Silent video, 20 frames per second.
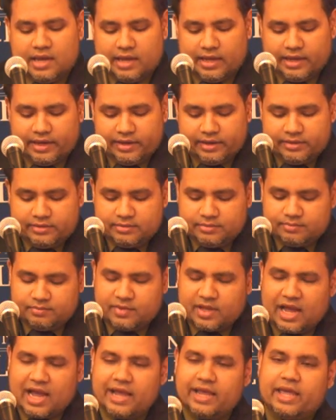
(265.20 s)
And
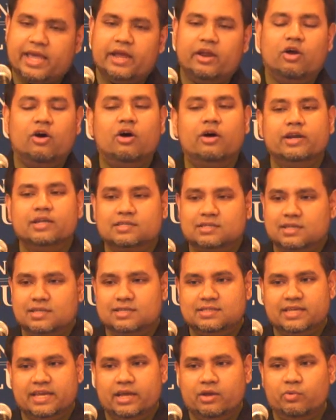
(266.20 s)
I can honestly
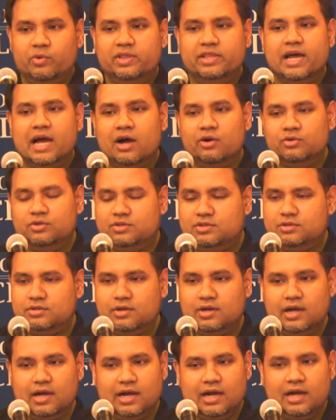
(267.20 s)
say without
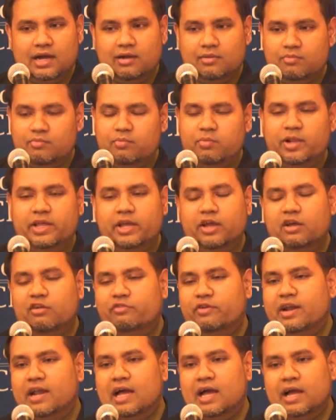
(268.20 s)
a blink of
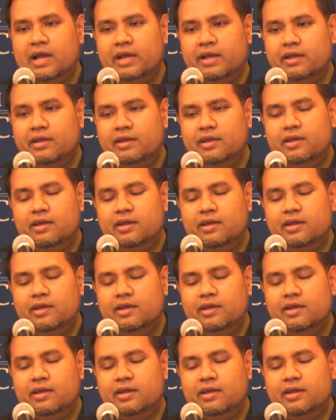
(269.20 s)
an eye